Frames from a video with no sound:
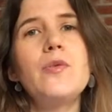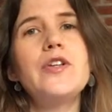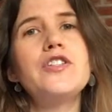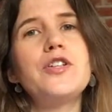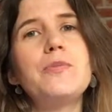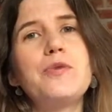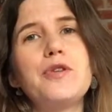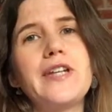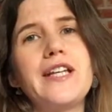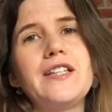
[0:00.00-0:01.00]
which you
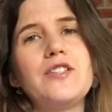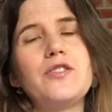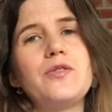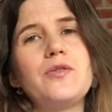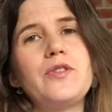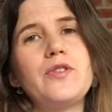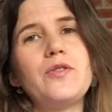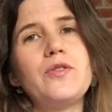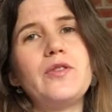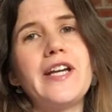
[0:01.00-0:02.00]
put into
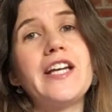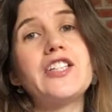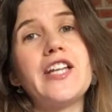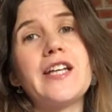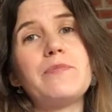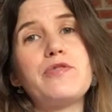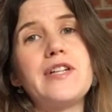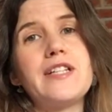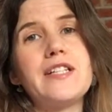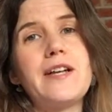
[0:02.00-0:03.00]
your inkjet
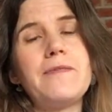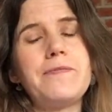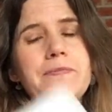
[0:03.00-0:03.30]
printer,